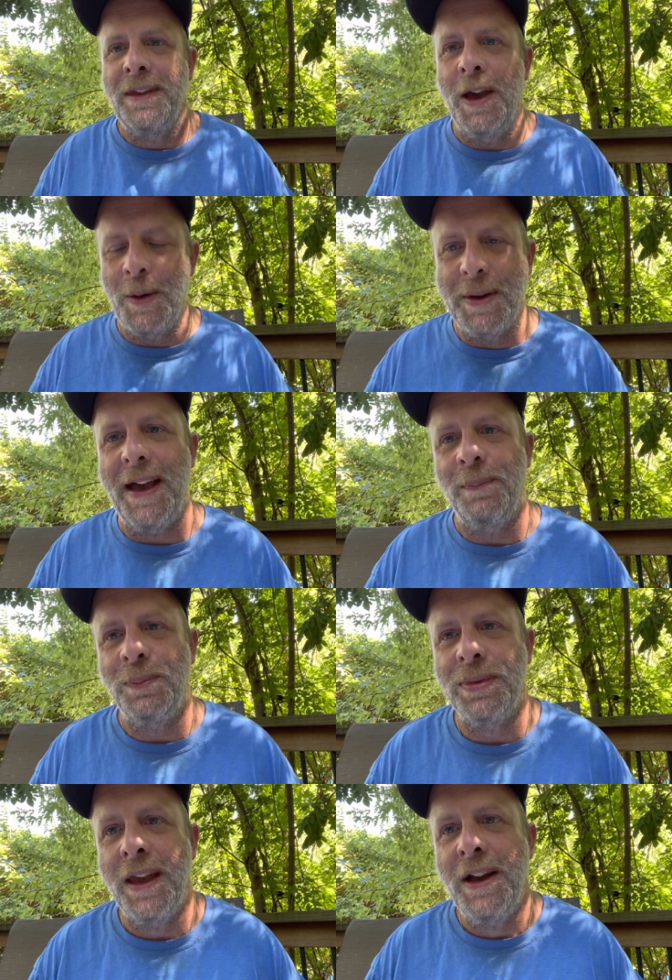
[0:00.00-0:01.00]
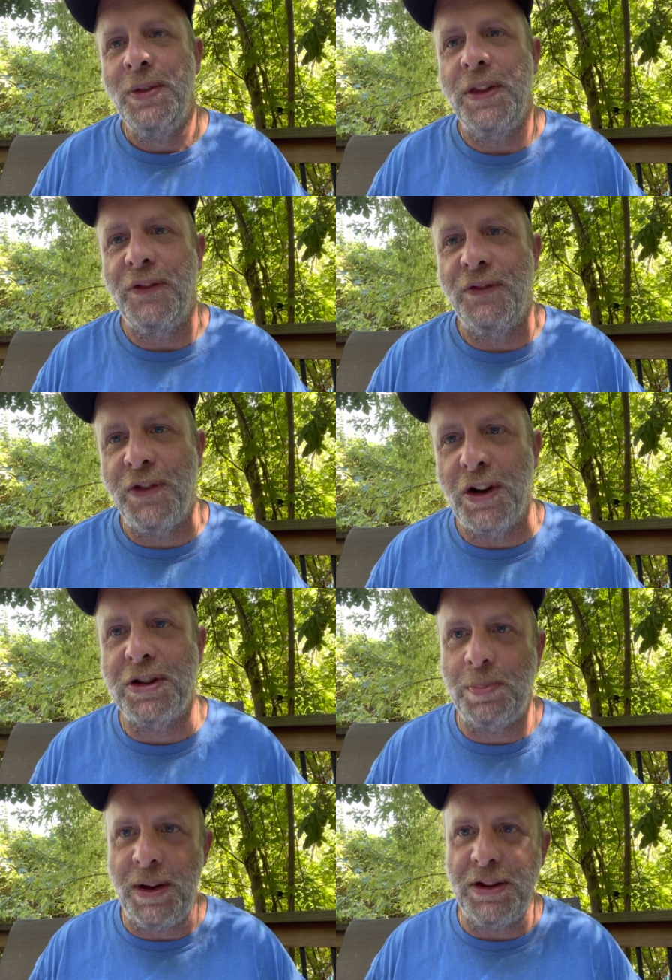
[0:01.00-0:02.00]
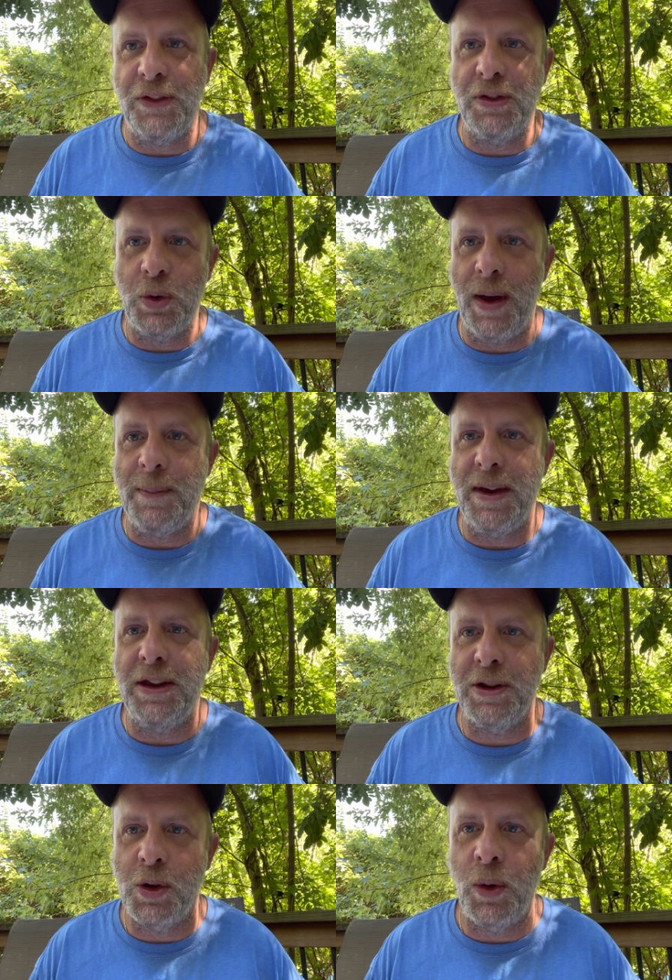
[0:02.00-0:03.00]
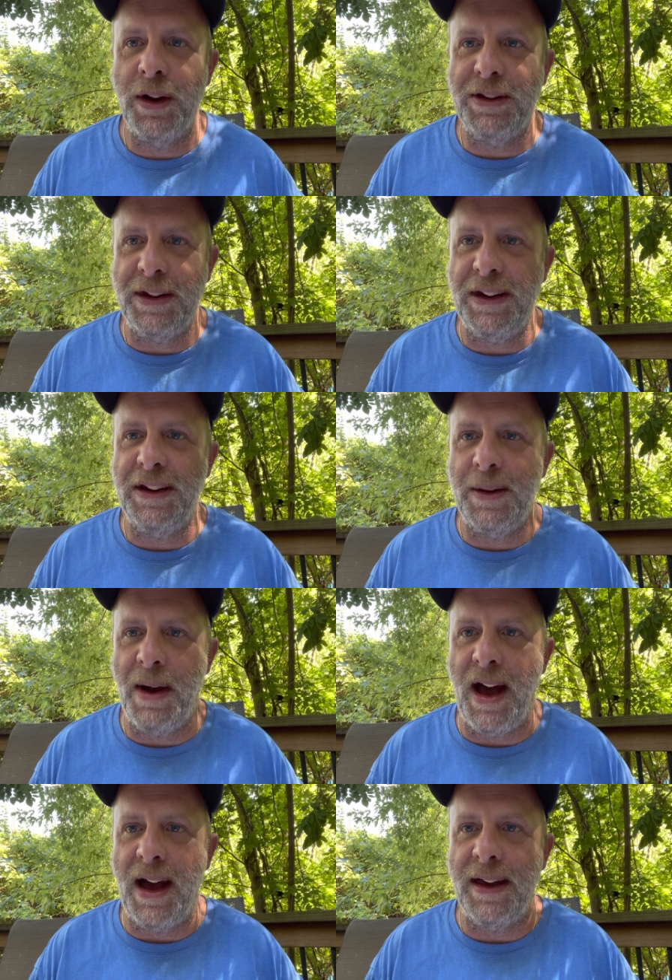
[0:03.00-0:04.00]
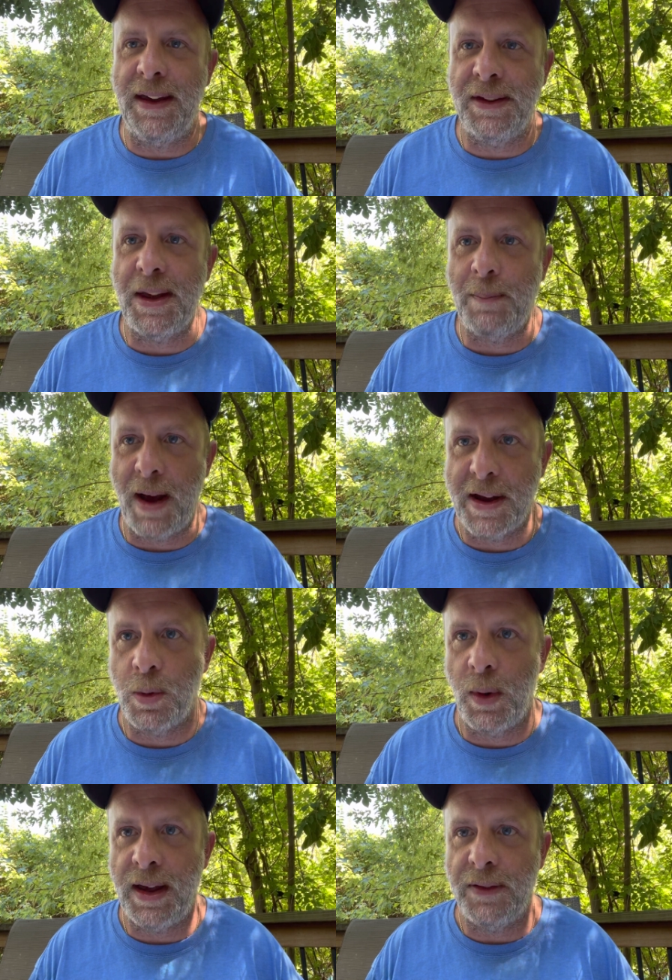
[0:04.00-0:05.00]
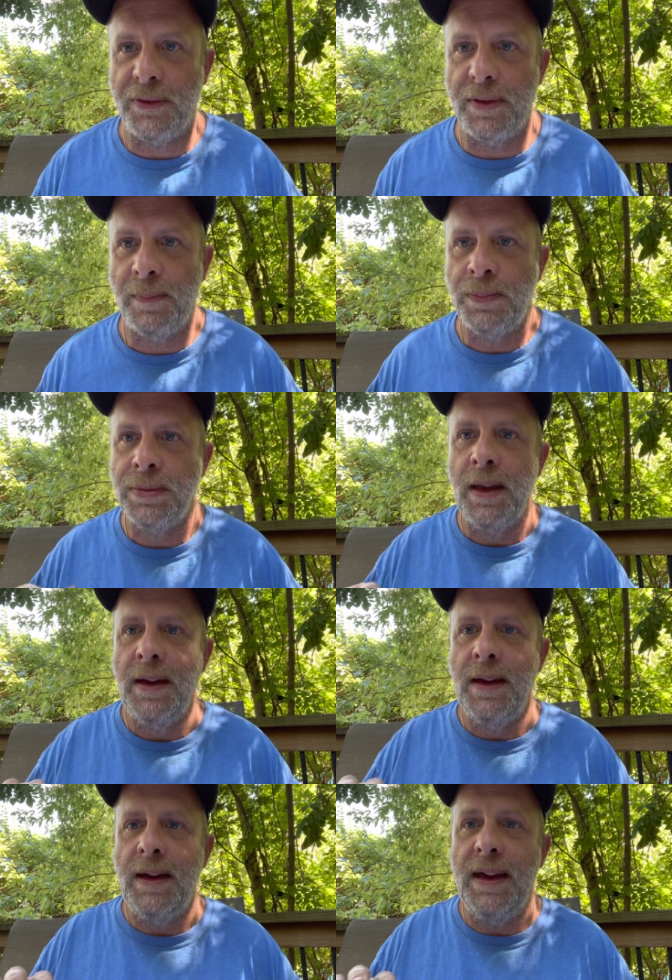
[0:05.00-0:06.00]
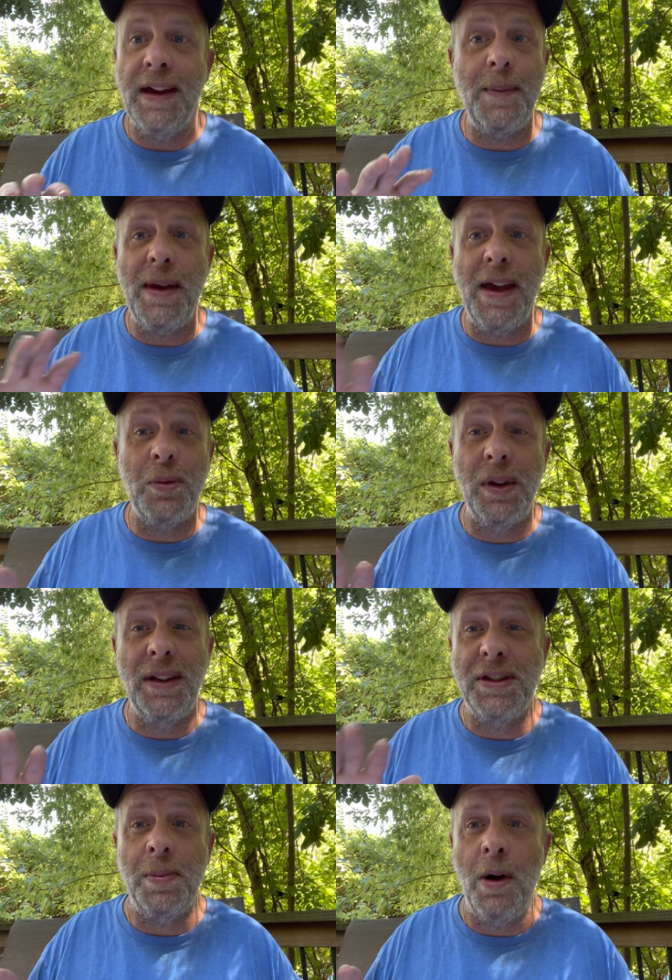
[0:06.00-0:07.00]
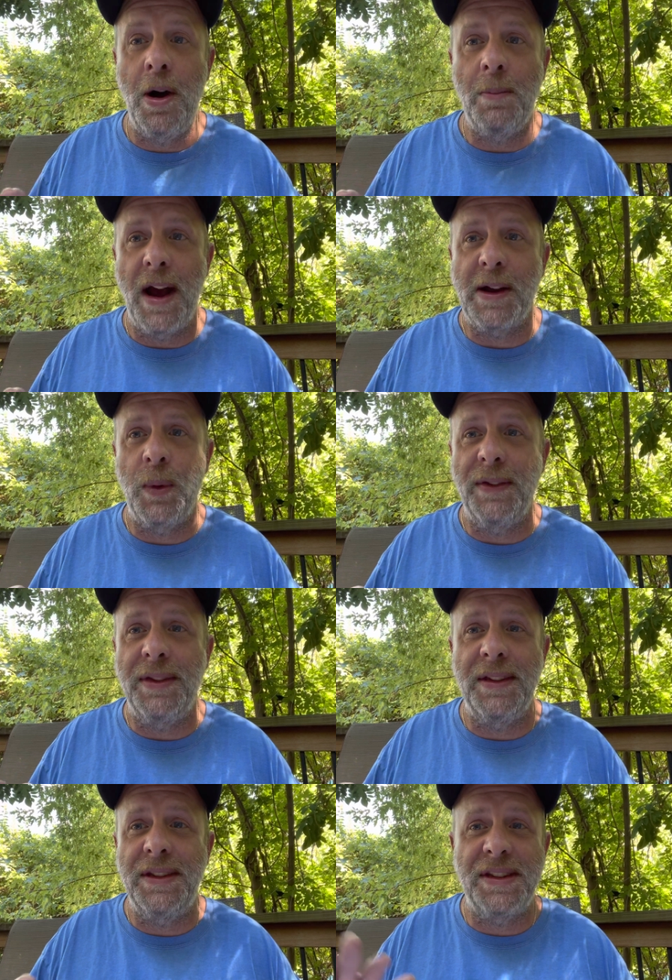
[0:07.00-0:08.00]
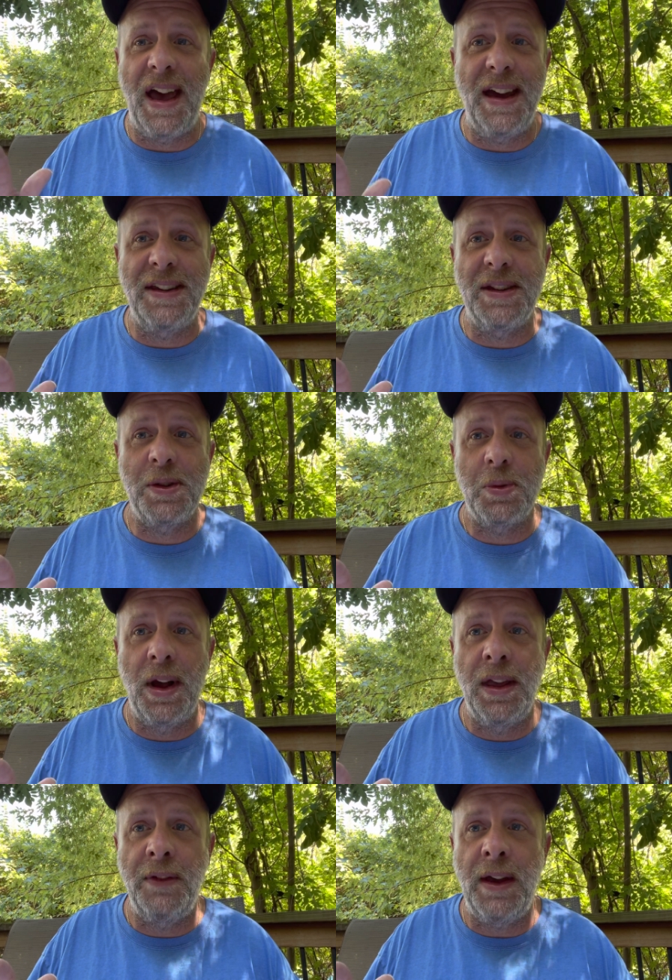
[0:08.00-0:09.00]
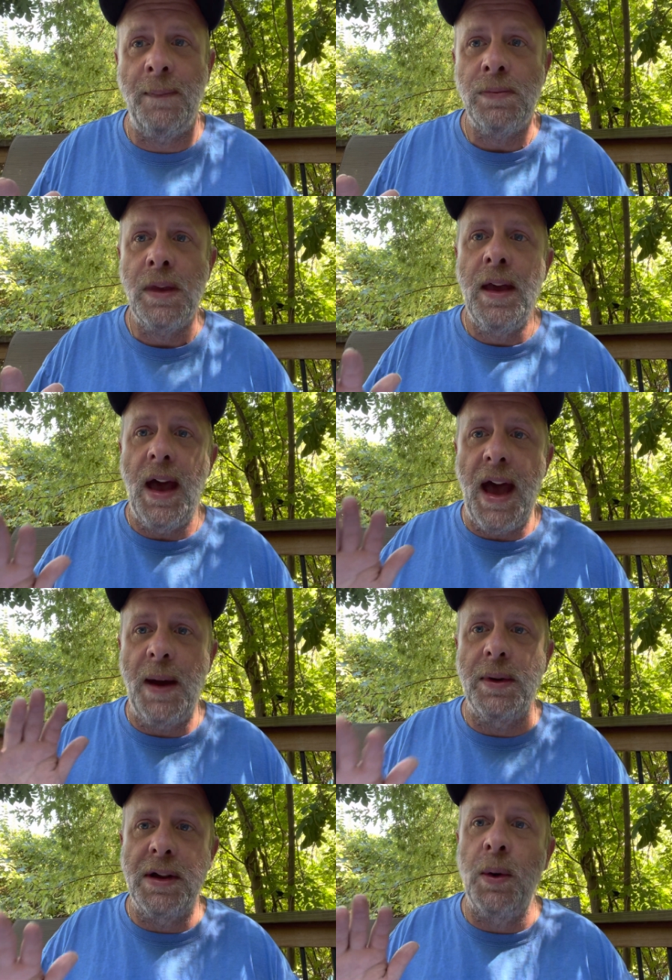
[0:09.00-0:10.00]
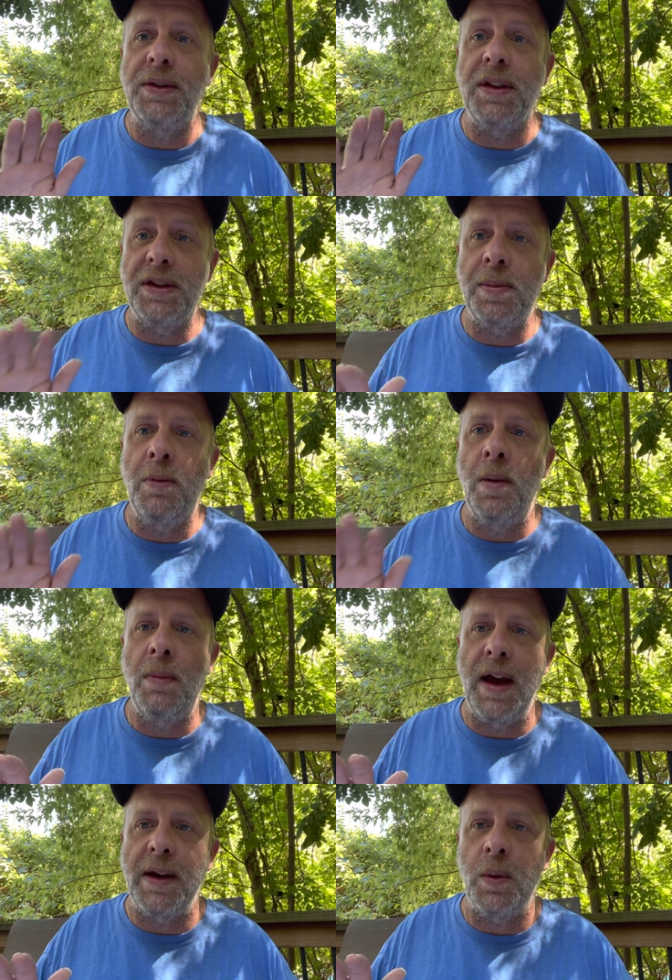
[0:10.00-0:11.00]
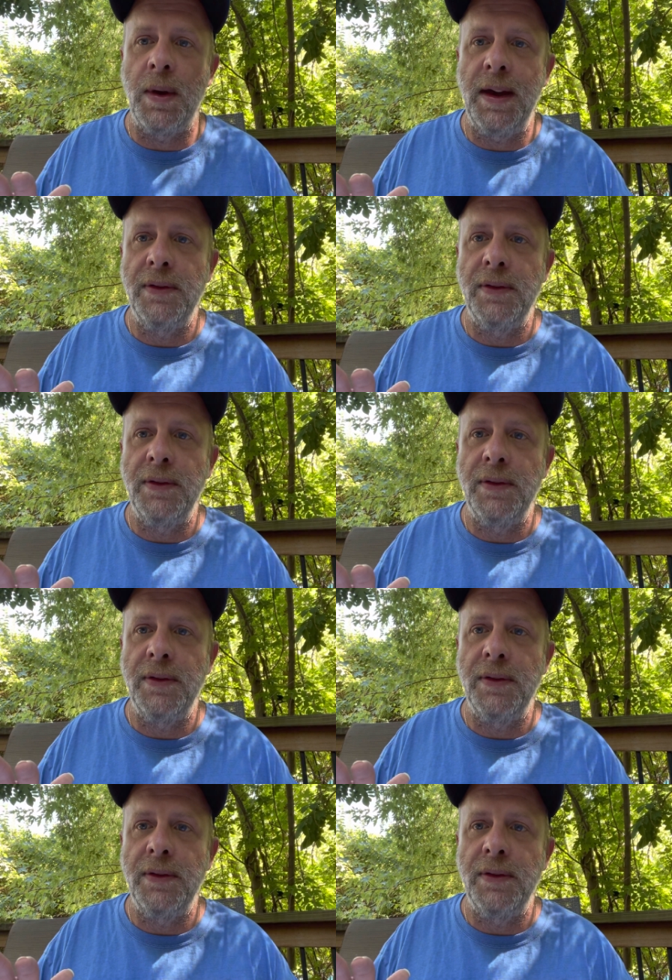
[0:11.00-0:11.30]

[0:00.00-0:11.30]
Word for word: Okay, the first piece of equipment you're going to need to buy is a microwave. It could be a really small microwave. The, the size is irrelevant. I would go with a small microwave.